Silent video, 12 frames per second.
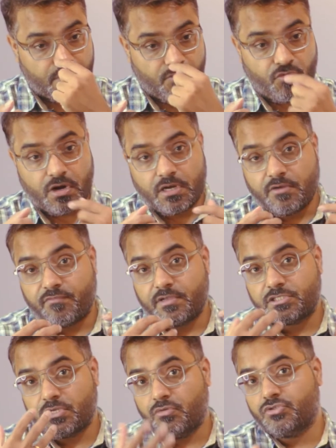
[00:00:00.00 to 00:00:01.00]
what are
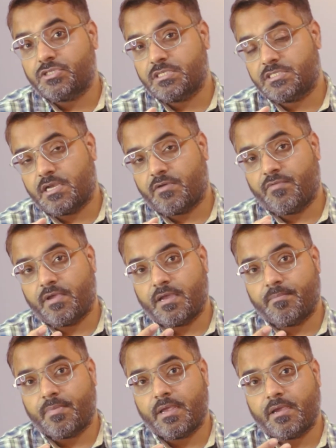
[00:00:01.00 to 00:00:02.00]
different solutions that we
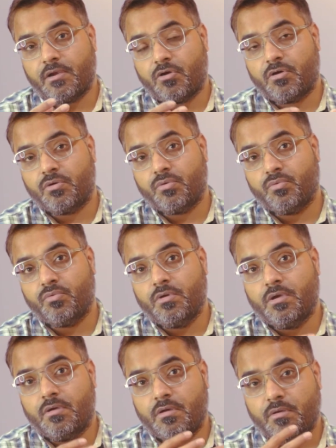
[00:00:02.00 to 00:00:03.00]
can bring in order to
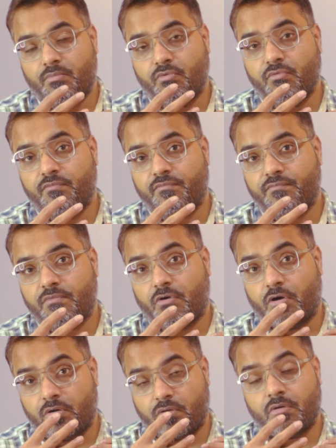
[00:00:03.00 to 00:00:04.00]
remove
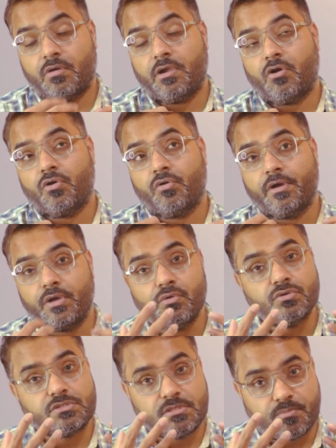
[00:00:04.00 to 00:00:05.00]
or in order to
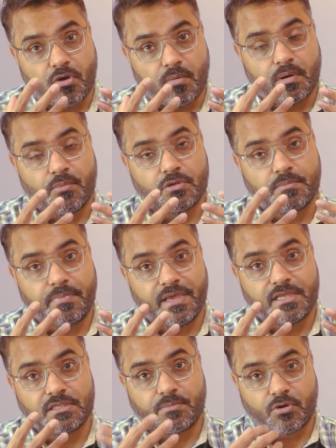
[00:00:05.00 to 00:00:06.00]
reduce the problem or the pain
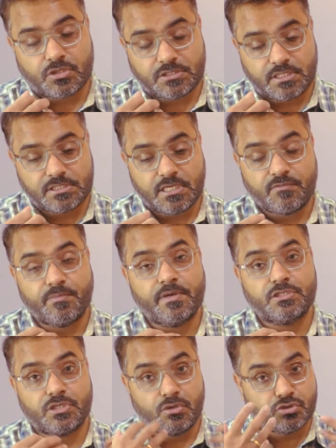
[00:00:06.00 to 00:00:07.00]
in the process. Then we
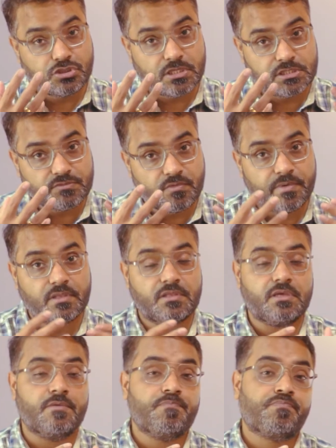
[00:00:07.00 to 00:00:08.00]
build solutions, we build
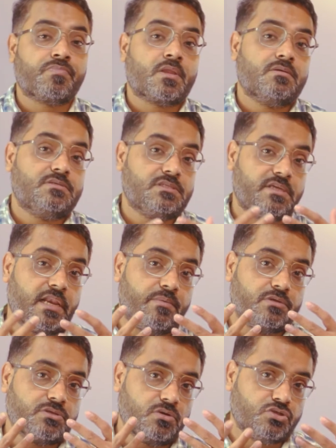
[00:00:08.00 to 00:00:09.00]
the
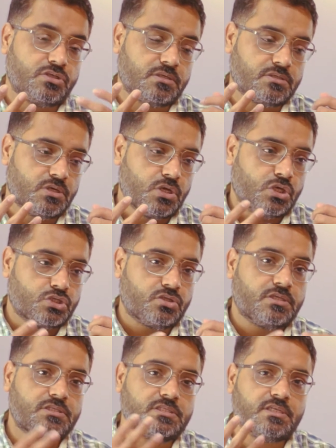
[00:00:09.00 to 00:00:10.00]
sustainable solutions. So
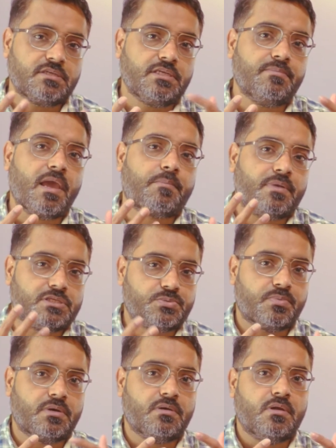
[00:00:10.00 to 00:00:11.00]
this is a DMAC
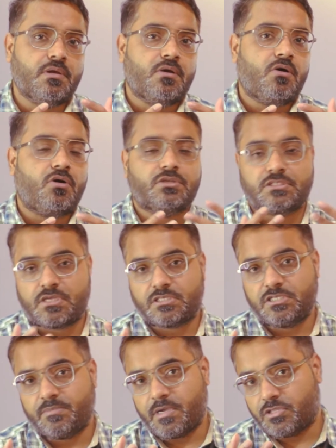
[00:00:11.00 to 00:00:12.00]
principle or the
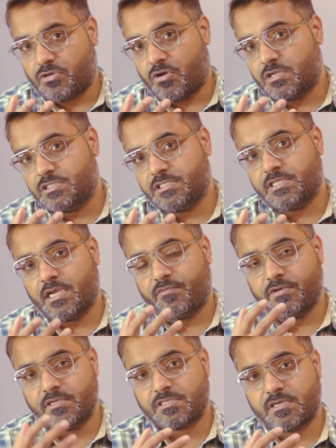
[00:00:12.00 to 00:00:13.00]
structured methodology that
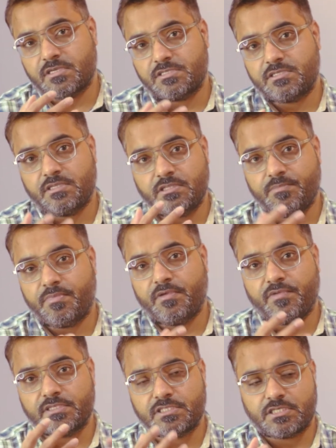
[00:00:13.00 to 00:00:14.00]
we discussed in the
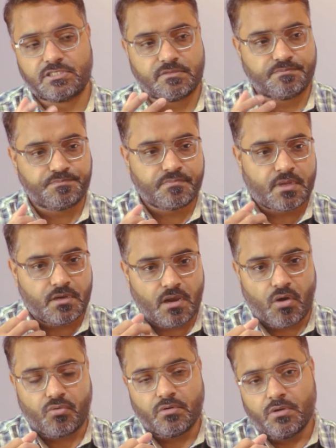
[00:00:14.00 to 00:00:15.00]
previous session.
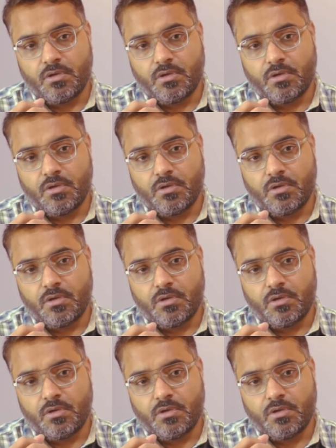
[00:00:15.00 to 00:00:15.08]
Now,